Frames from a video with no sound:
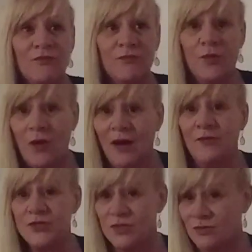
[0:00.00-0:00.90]
but I
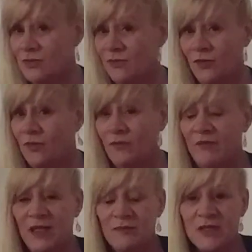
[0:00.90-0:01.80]
was
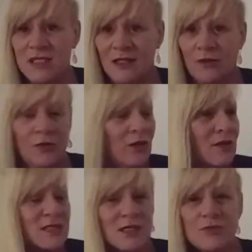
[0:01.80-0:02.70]
1,000,000% loyal,
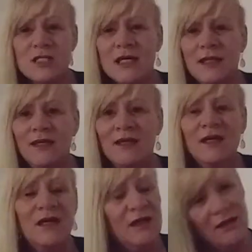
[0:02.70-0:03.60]
and so was he.
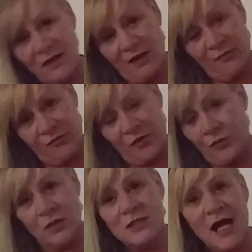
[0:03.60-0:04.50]
for
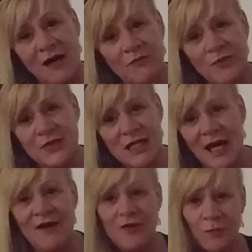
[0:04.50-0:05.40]
all the time we were
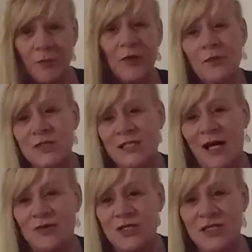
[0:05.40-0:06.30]
together, but we always
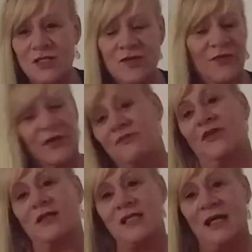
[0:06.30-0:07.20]
doubted each other and
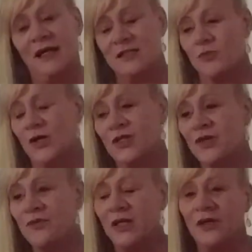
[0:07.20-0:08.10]
things like that. That's what you
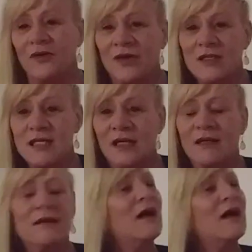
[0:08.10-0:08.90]
do when you're young, isn't it?